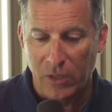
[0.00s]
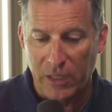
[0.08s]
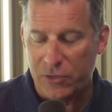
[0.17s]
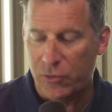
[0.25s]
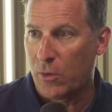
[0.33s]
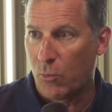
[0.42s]

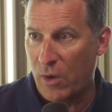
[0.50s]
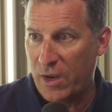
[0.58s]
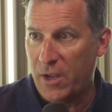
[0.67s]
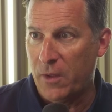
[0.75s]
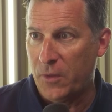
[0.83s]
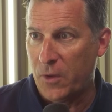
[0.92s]
electric
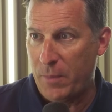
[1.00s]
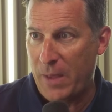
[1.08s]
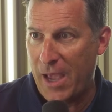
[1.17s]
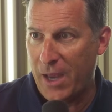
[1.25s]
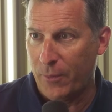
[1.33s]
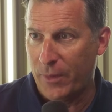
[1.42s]
running on their
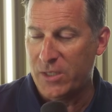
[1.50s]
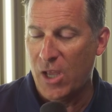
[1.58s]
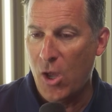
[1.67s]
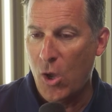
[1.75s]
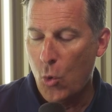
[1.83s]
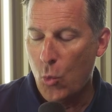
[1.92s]
batteries.
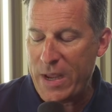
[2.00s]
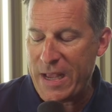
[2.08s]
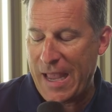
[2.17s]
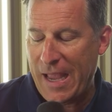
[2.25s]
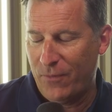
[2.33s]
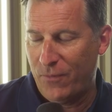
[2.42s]
We
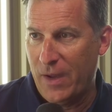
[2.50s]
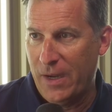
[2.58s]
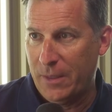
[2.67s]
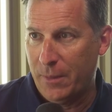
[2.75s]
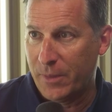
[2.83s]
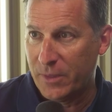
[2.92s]
can't
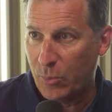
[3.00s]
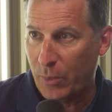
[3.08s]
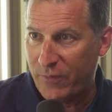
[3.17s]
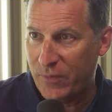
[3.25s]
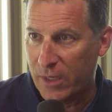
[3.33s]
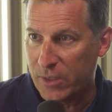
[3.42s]
find them because
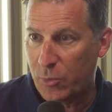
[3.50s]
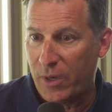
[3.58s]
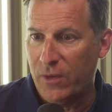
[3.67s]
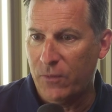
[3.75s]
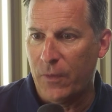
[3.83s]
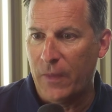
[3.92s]
we've not
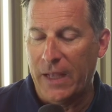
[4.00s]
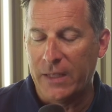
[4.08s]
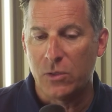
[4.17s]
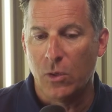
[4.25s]
trained for that.